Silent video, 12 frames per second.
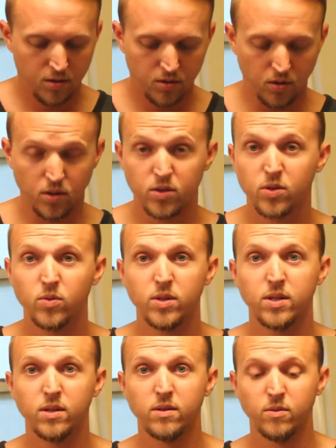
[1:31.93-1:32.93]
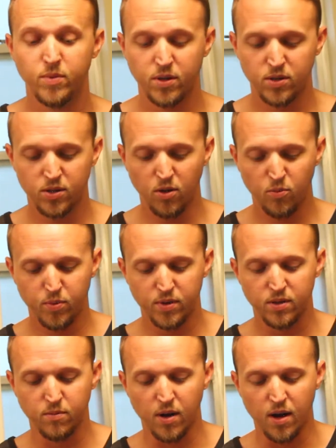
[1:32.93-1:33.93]
So I just squeezed a little bit of soap in
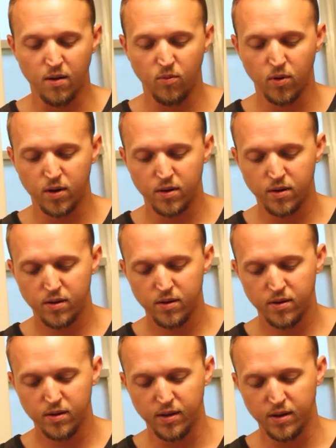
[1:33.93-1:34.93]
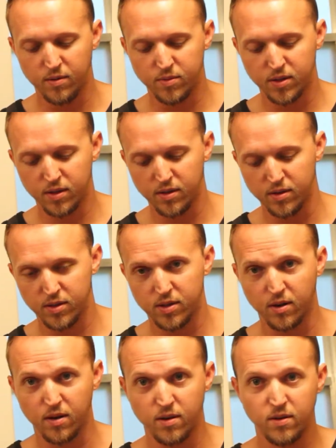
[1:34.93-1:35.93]
some hot water, and I'm just going to
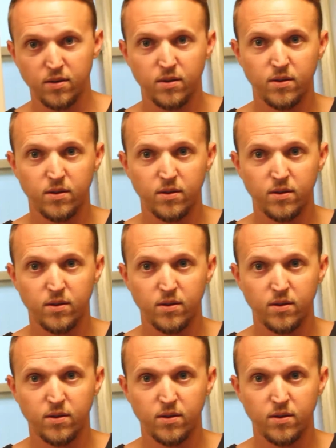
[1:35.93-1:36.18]
start